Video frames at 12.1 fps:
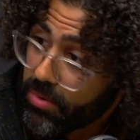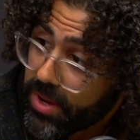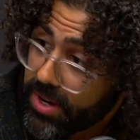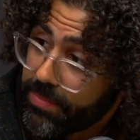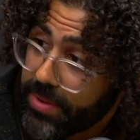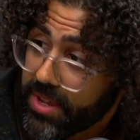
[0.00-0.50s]

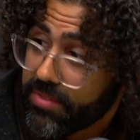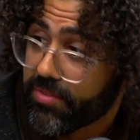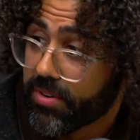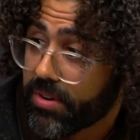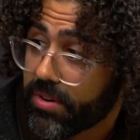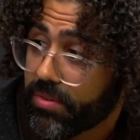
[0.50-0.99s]
to pay
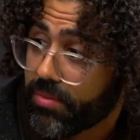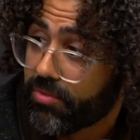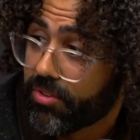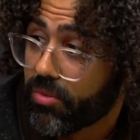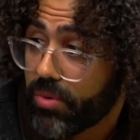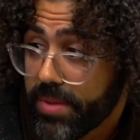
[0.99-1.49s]
for
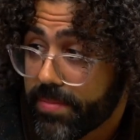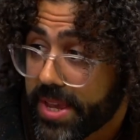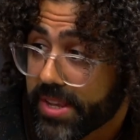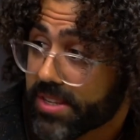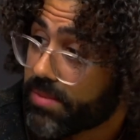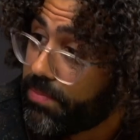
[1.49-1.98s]

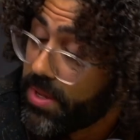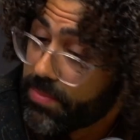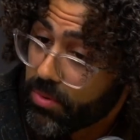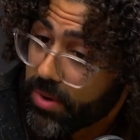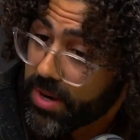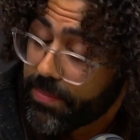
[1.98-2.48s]
remakes.
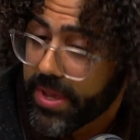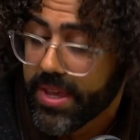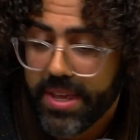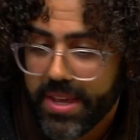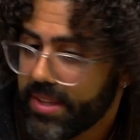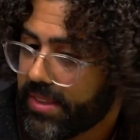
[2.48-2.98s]
People want to pay.
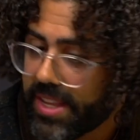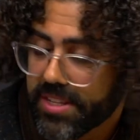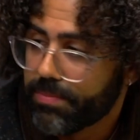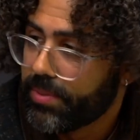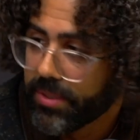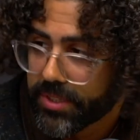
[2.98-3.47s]
That's
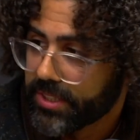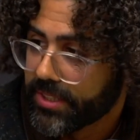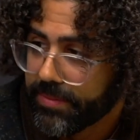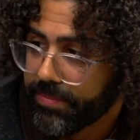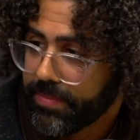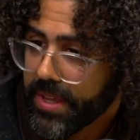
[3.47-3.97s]

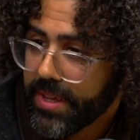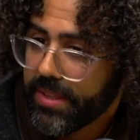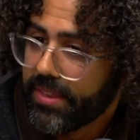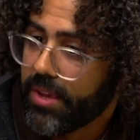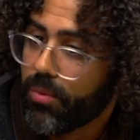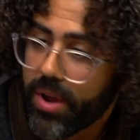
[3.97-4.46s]
bullshit.
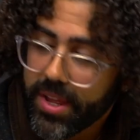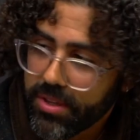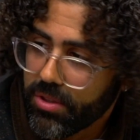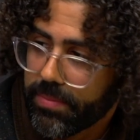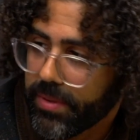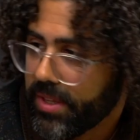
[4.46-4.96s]
They want
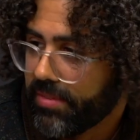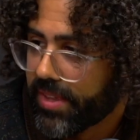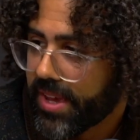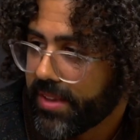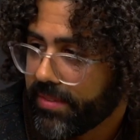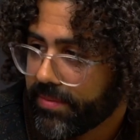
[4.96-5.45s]
you to believe
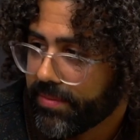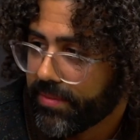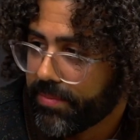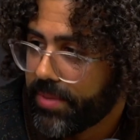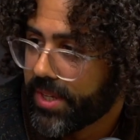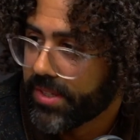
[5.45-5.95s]
that
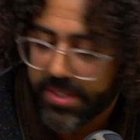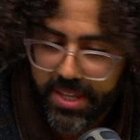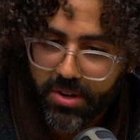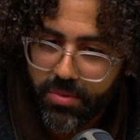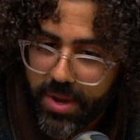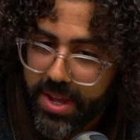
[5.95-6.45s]
because they
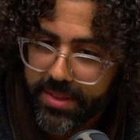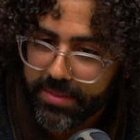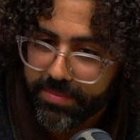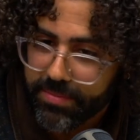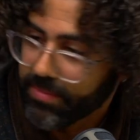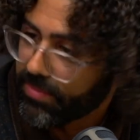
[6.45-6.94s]
don't want
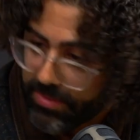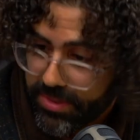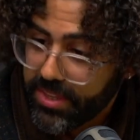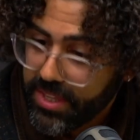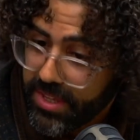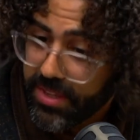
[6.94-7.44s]

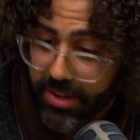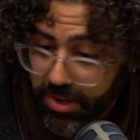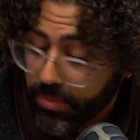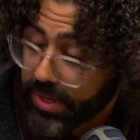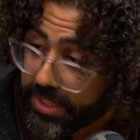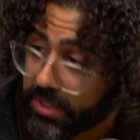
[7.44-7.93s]
the
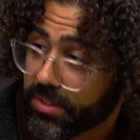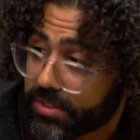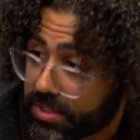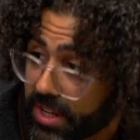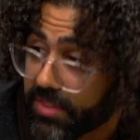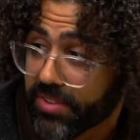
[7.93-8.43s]
original
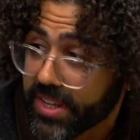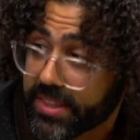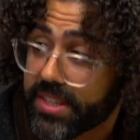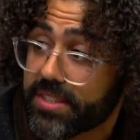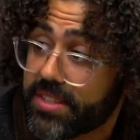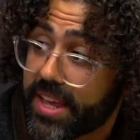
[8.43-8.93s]
stuff like
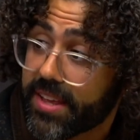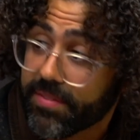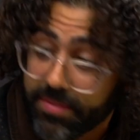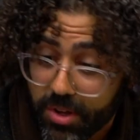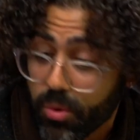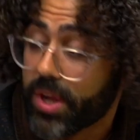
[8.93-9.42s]
this that
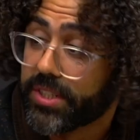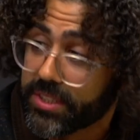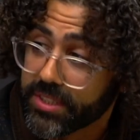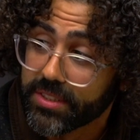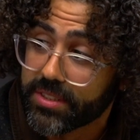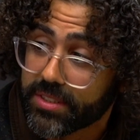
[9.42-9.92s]

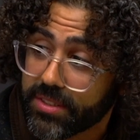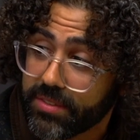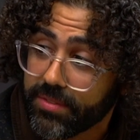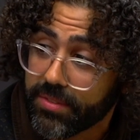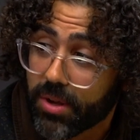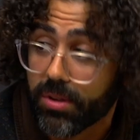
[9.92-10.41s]
questions
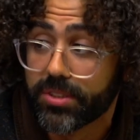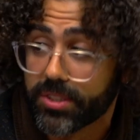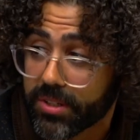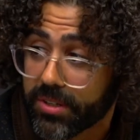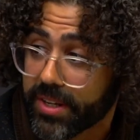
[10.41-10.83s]
culture and